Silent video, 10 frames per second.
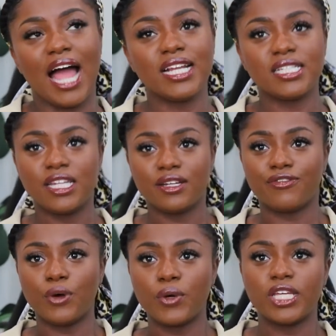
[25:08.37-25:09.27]
I just need
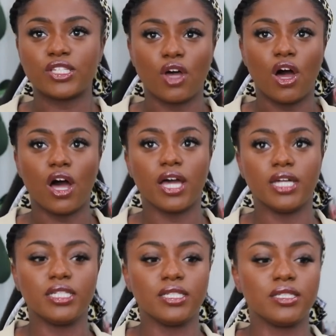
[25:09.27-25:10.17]
to focus
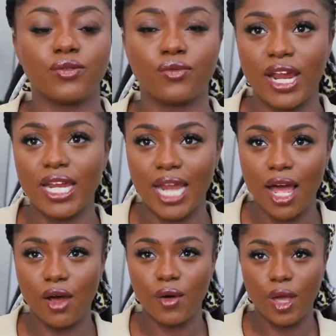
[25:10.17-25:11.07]
on right
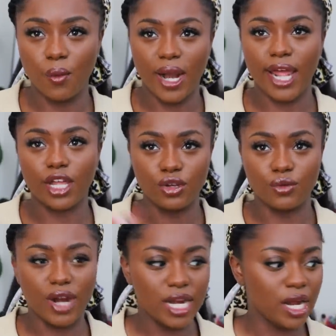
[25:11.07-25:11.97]
now and what I can
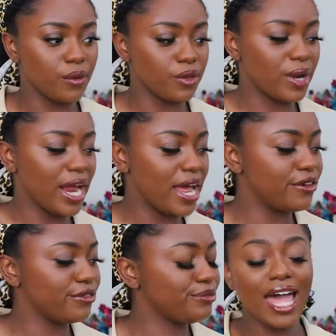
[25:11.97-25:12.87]
do right now with what I
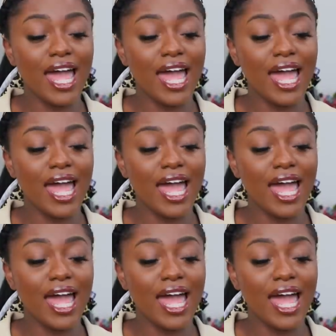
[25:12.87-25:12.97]
have.